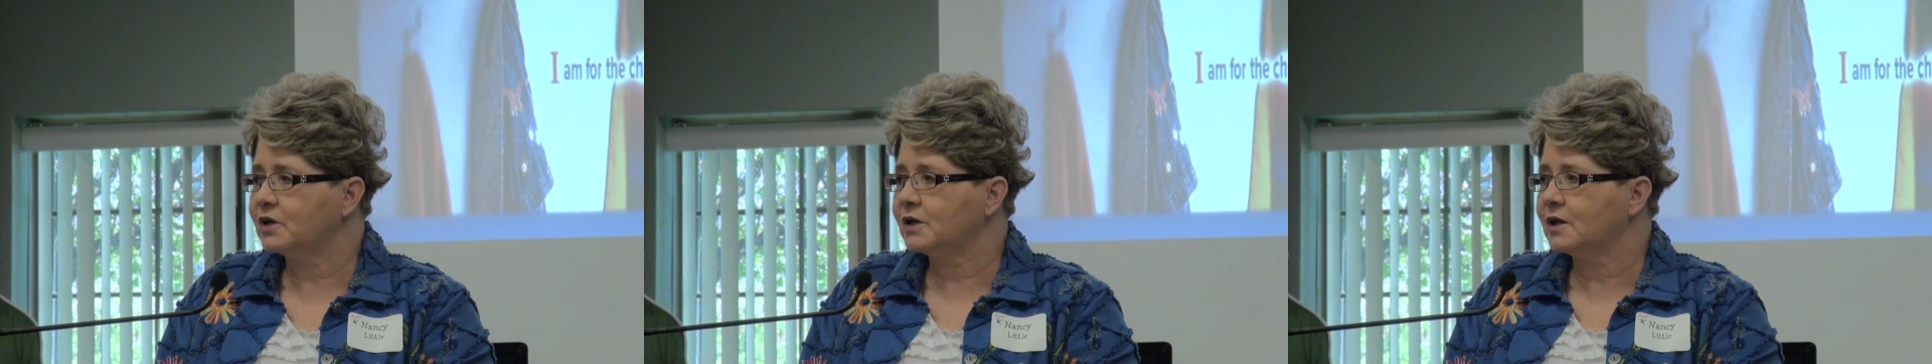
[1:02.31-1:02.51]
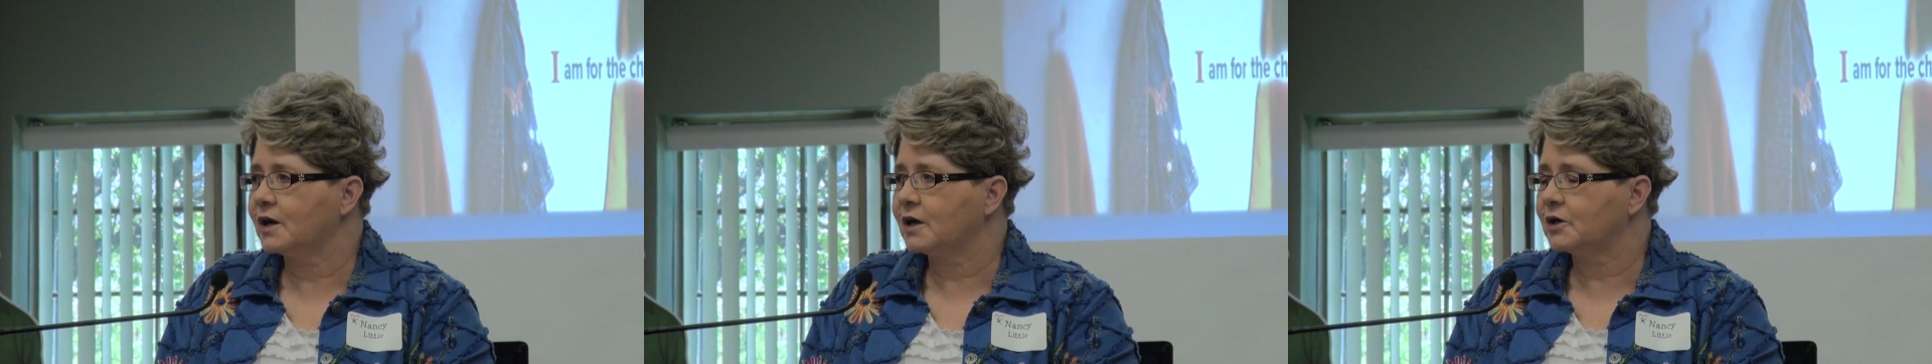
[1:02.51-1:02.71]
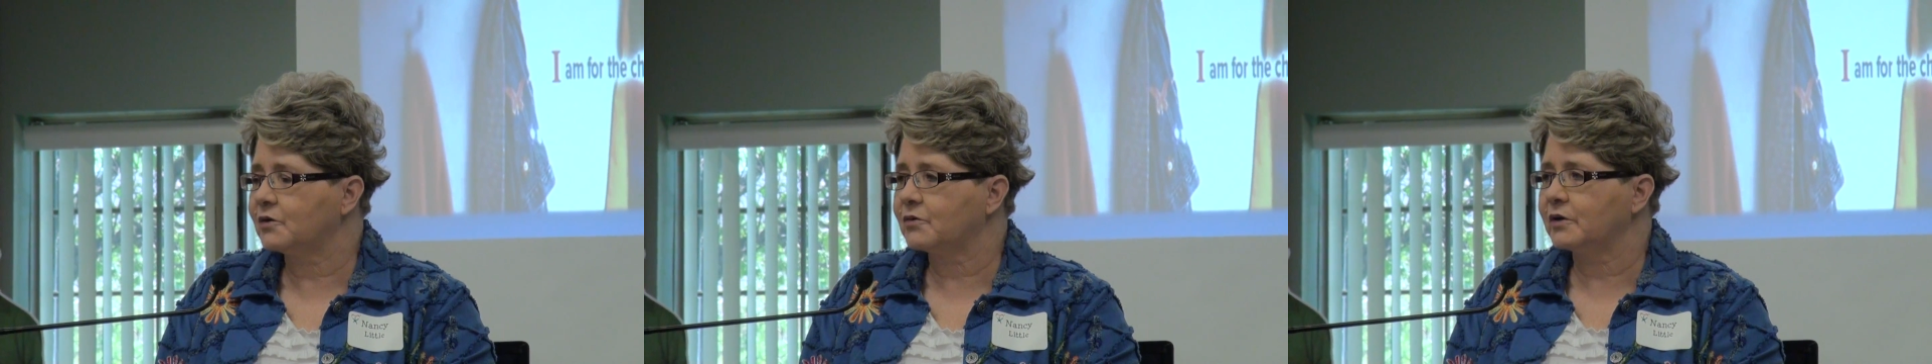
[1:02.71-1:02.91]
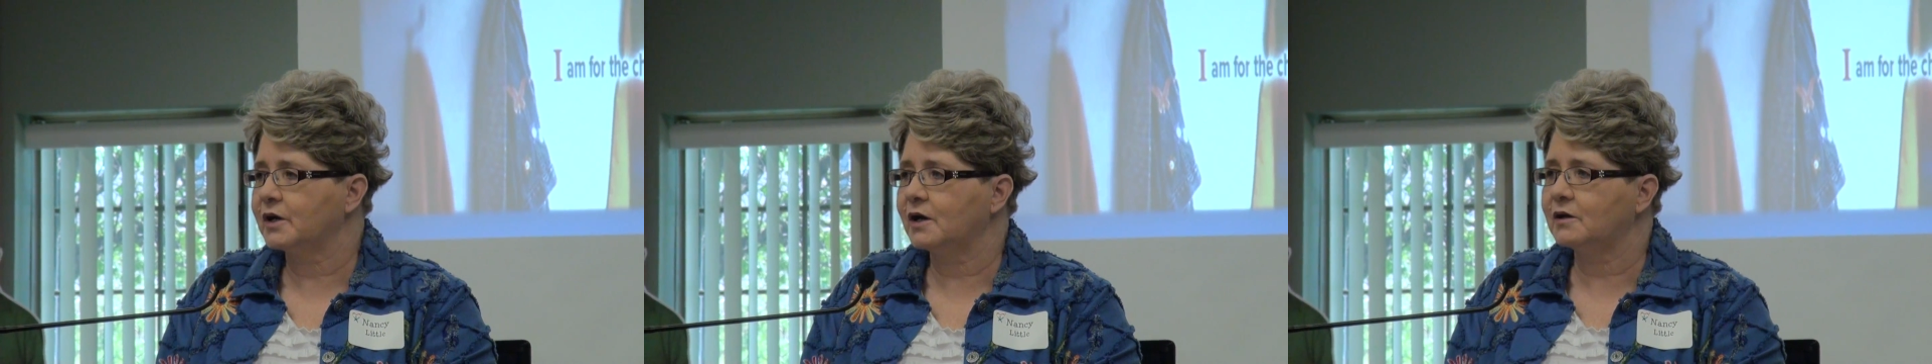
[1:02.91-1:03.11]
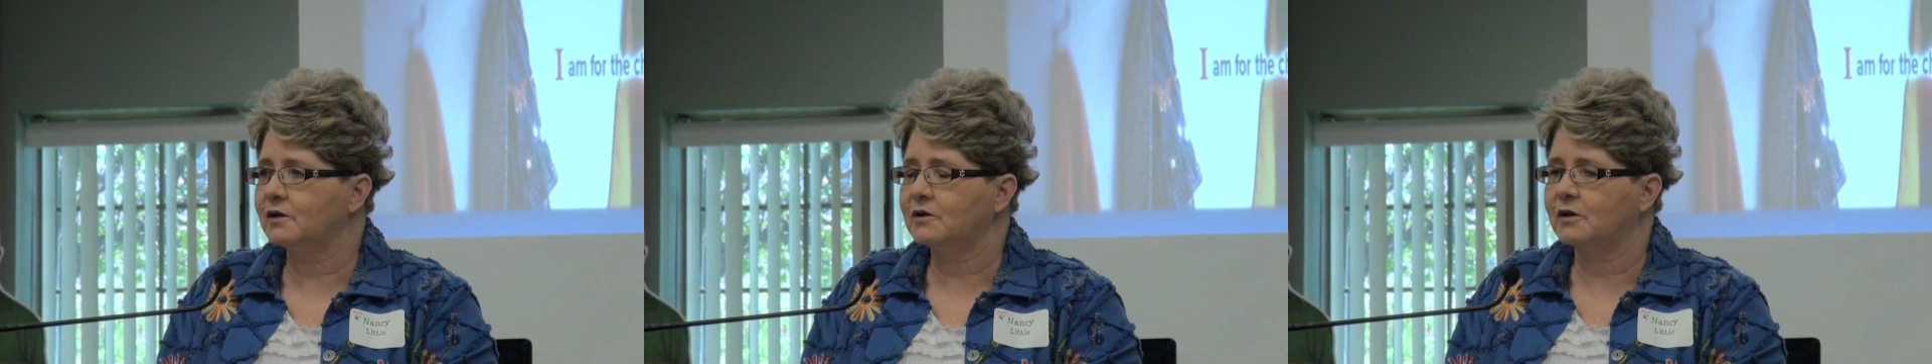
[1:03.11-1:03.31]
and I
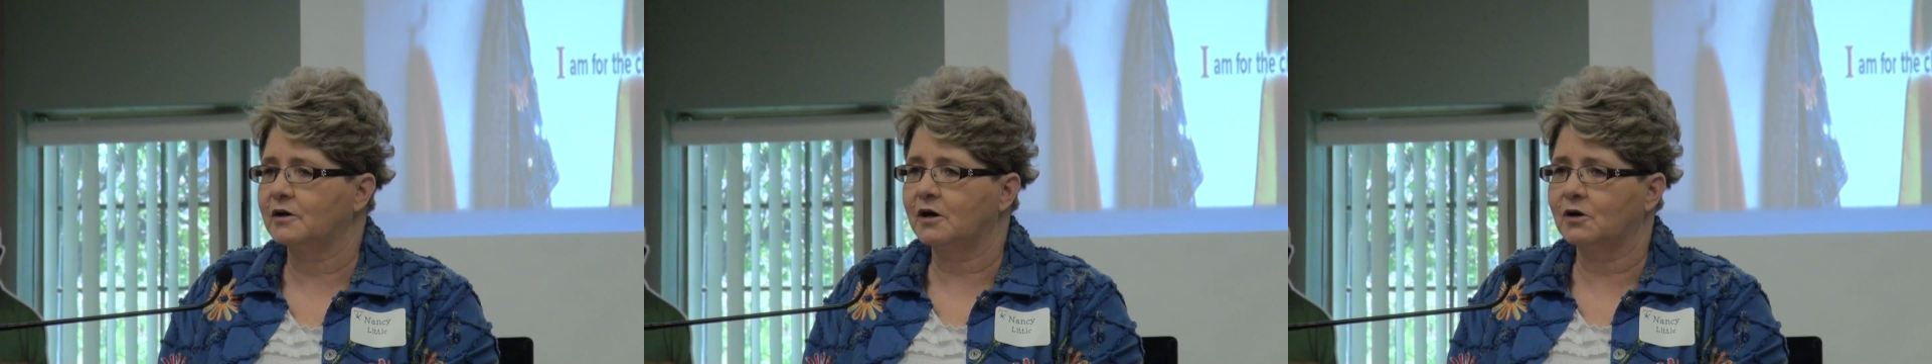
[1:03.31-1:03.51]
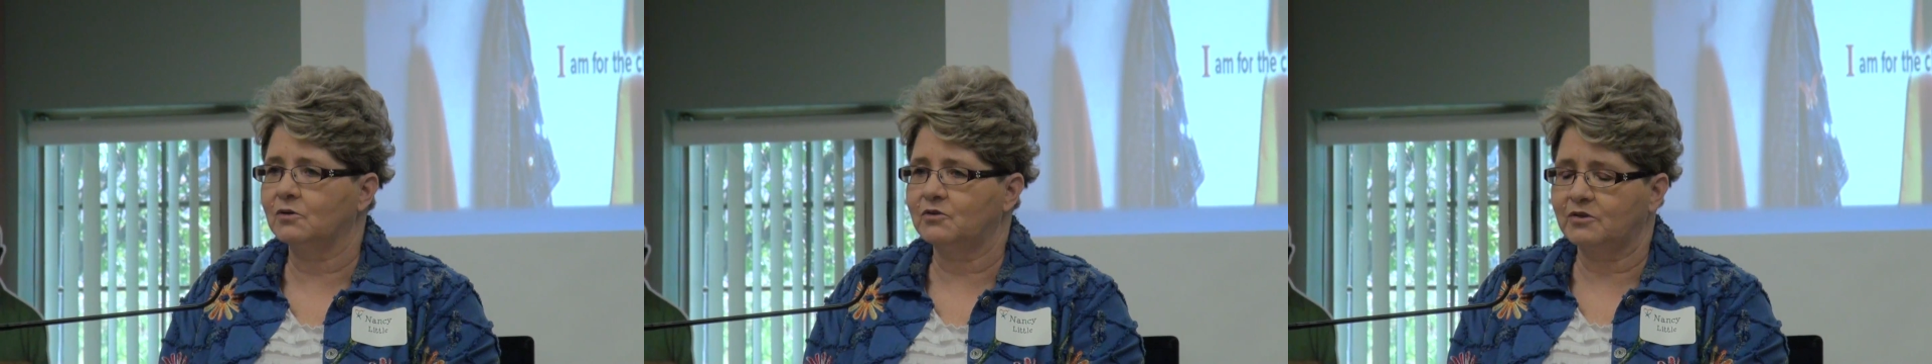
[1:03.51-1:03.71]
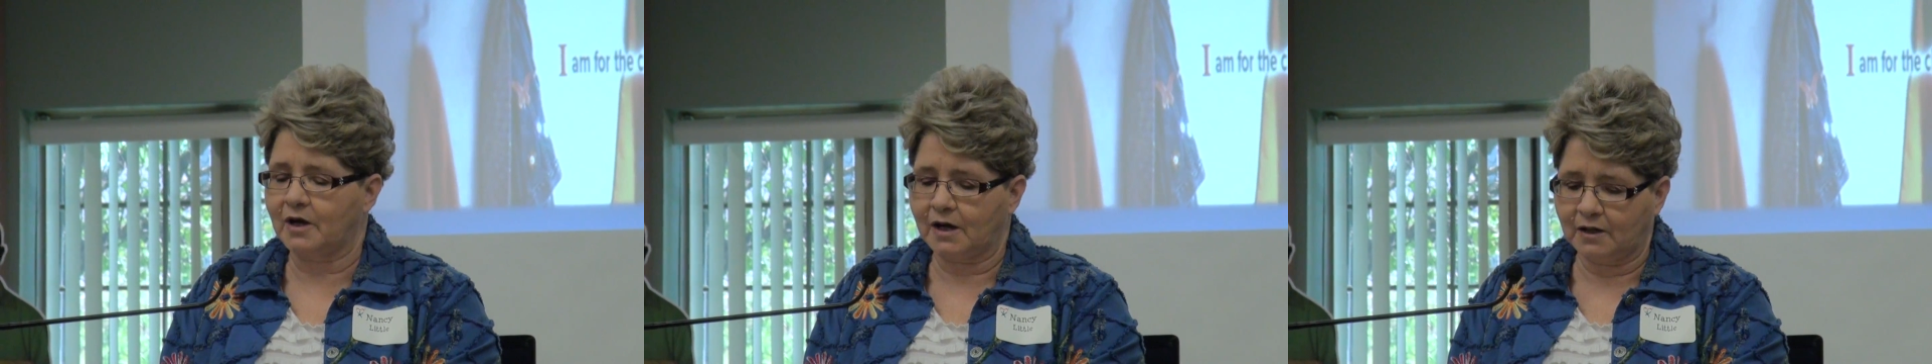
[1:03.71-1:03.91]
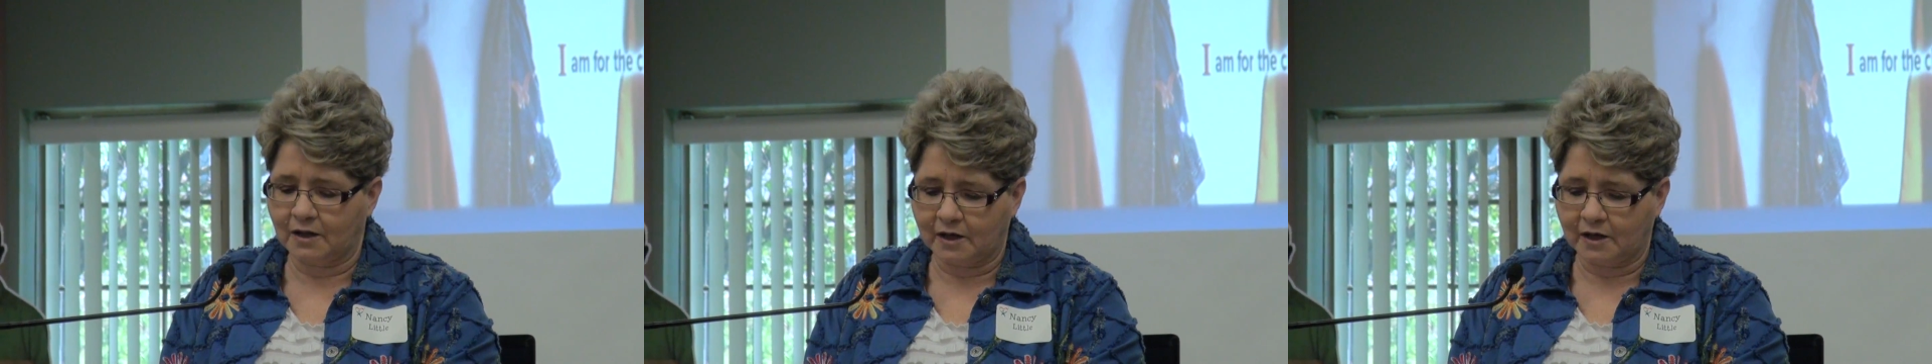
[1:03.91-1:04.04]
created our own sign